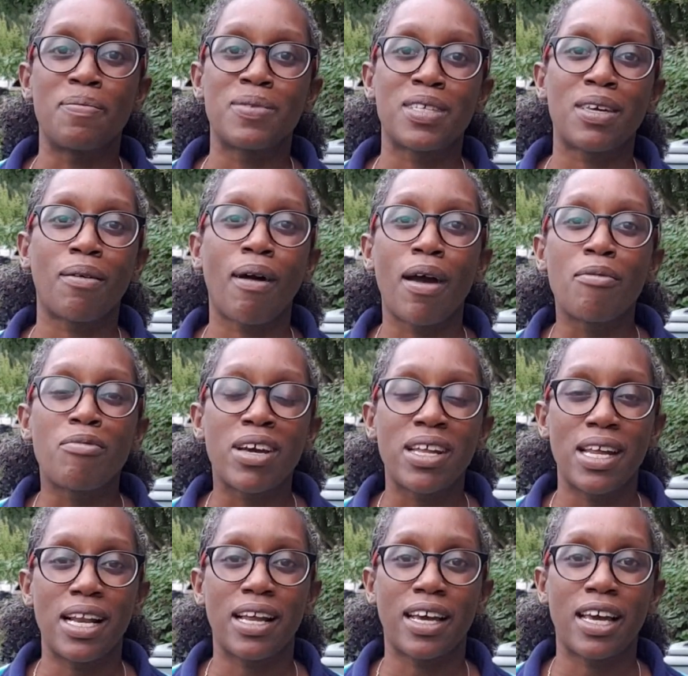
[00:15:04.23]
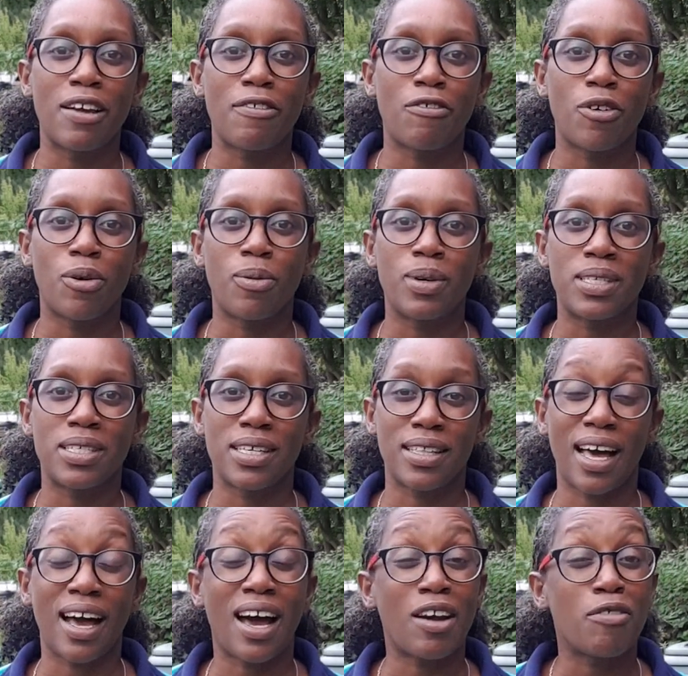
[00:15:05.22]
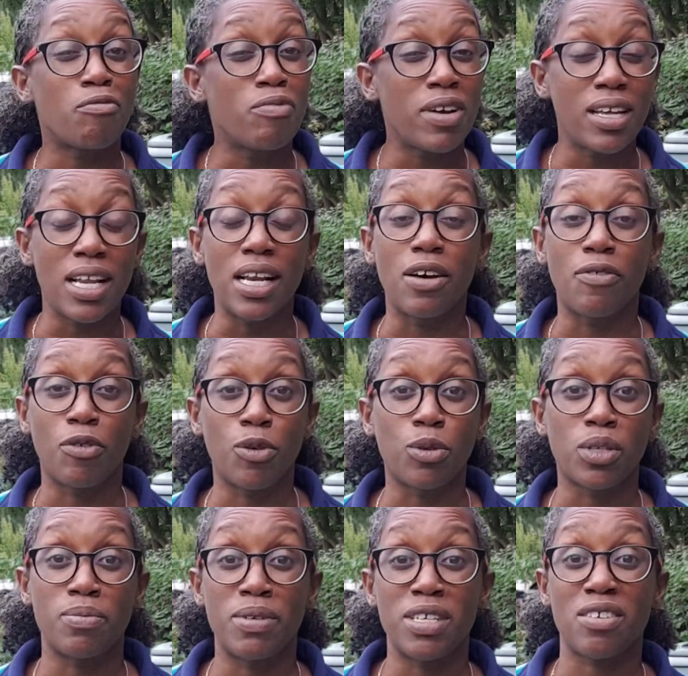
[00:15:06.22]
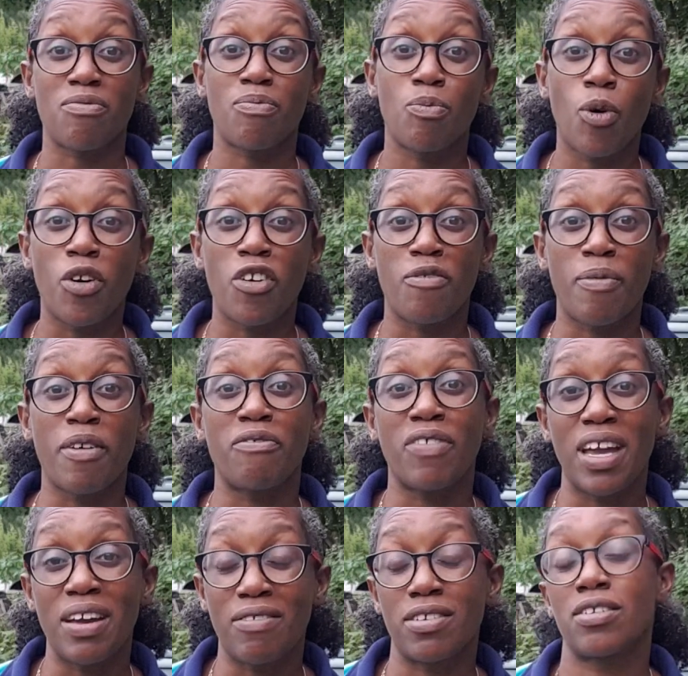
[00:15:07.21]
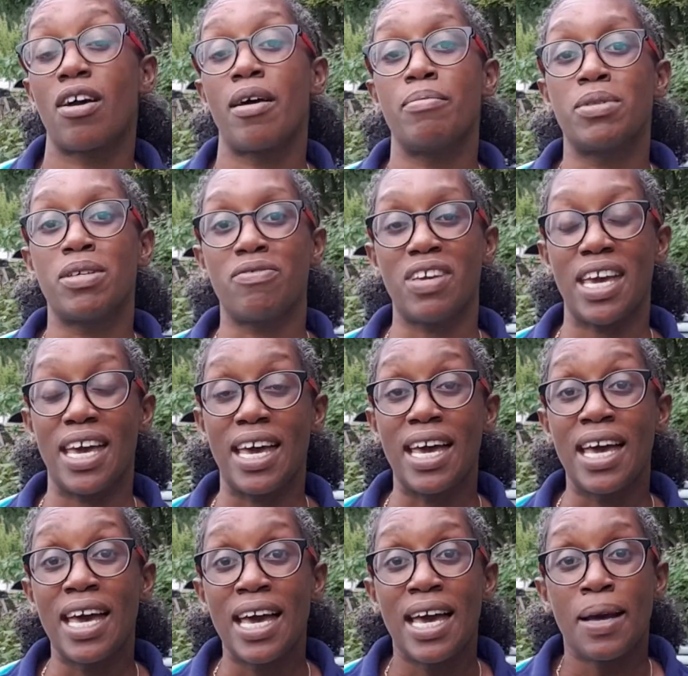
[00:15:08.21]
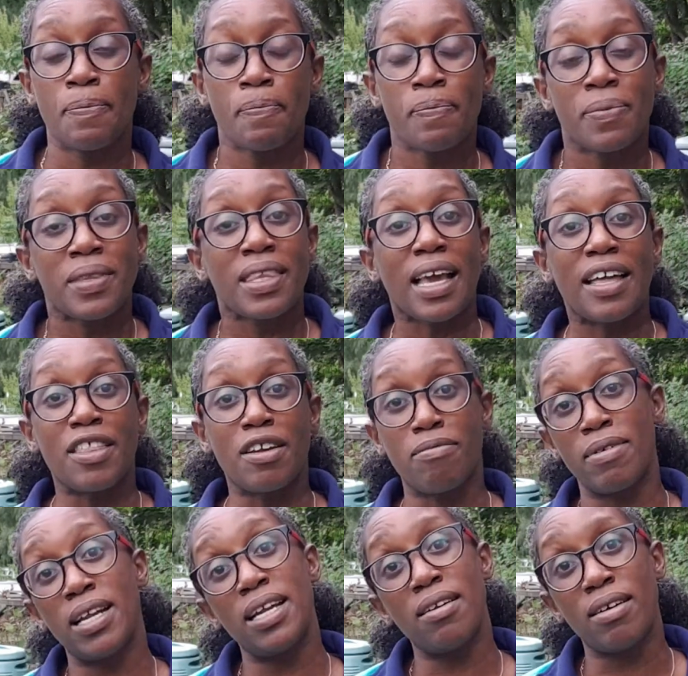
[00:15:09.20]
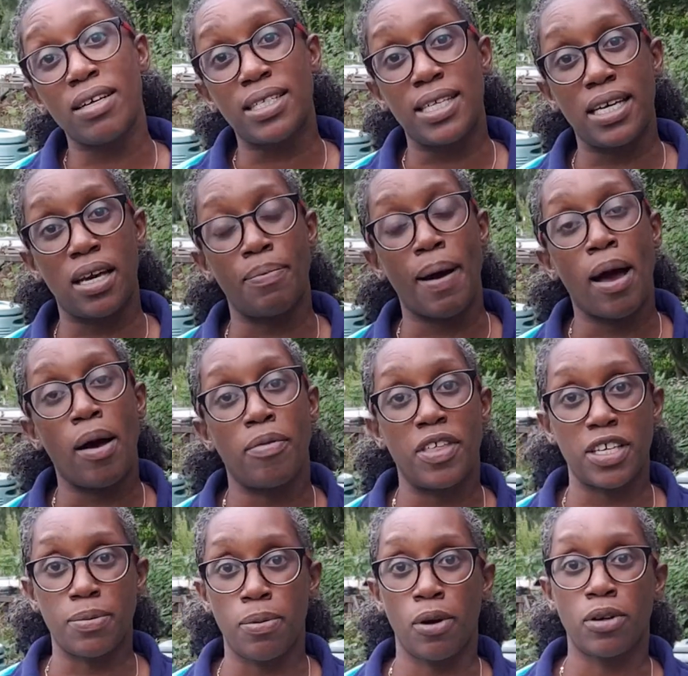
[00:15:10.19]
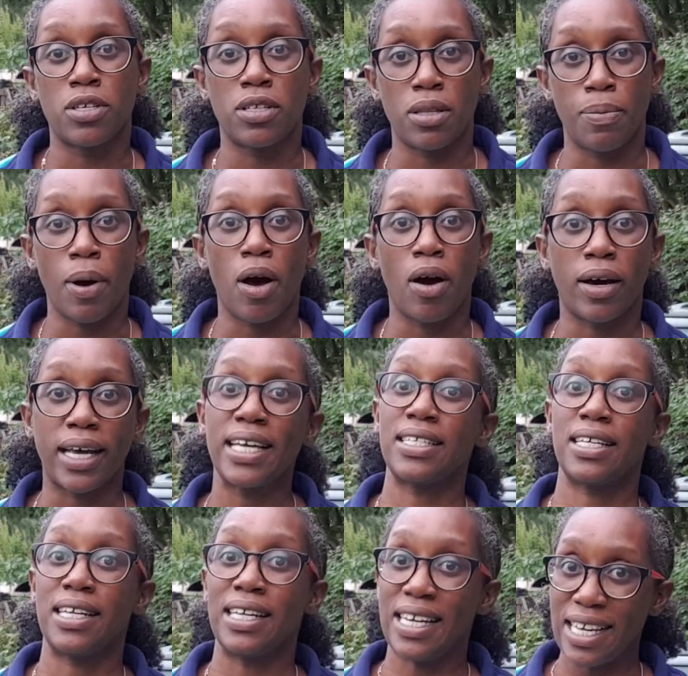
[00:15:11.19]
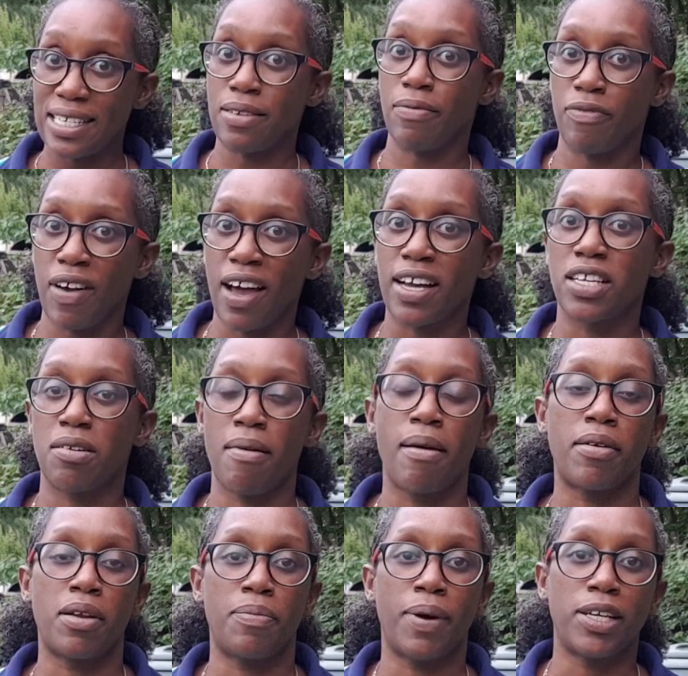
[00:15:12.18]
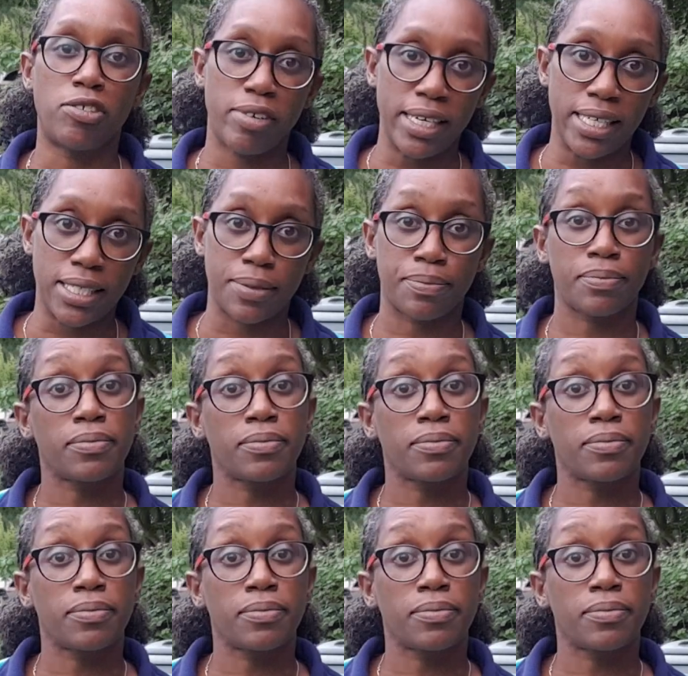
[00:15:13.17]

So I'm really looking forward to that. I really love autumn. It's one of my favourite times of year. And the really nice thing about this plot at the park is that it is in fact surrounded by trees.